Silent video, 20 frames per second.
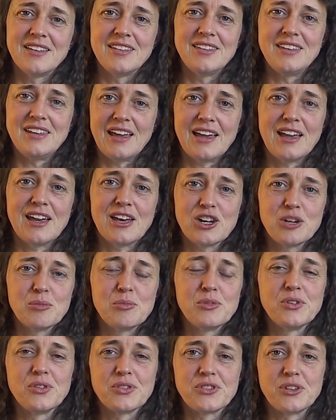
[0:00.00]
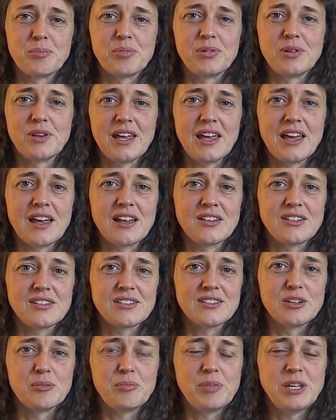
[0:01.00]
the animals, the
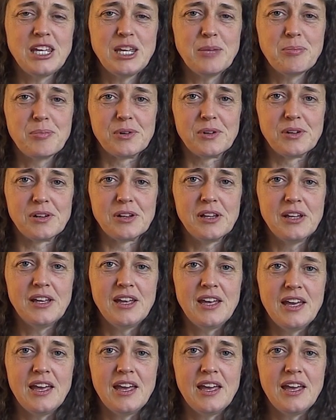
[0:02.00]
plants, the people.